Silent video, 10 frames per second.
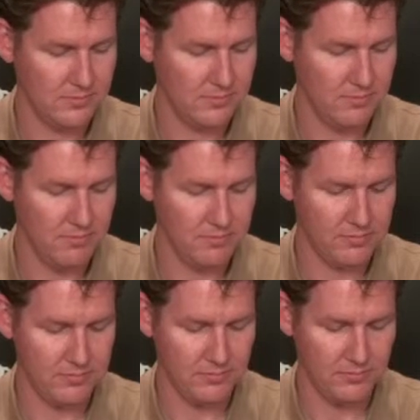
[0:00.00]

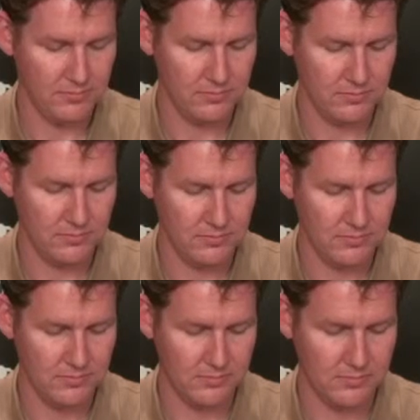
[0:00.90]

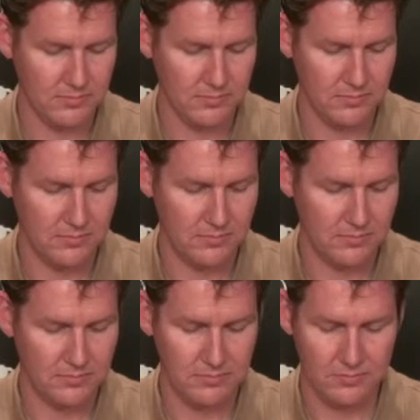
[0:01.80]

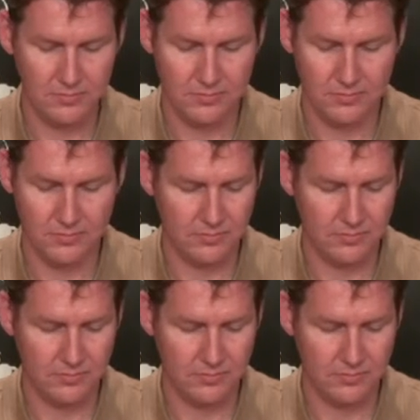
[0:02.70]
This person isn't speaking.